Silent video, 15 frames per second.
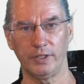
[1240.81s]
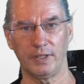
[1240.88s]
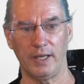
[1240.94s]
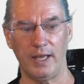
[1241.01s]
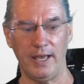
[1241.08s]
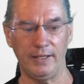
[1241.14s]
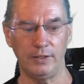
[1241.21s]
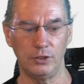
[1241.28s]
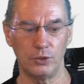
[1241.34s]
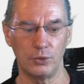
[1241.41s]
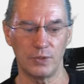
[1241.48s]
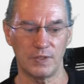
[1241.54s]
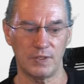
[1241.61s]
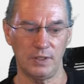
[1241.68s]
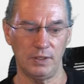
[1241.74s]
and you
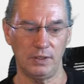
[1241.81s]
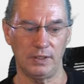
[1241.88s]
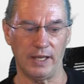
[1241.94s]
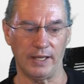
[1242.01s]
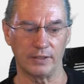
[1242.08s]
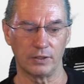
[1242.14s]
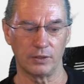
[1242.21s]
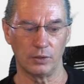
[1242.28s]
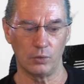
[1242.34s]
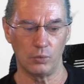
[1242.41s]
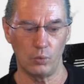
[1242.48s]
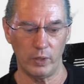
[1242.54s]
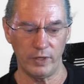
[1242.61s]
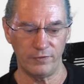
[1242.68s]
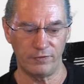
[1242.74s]
see that
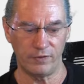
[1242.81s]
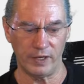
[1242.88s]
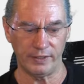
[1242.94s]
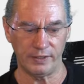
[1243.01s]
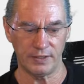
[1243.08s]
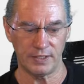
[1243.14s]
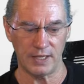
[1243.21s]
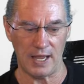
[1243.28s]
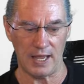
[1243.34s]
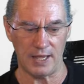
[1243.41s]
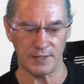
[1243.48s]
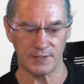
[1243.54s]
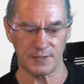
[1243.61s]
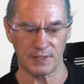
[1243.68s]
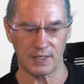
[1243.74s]
we find
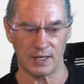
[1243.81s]
tasks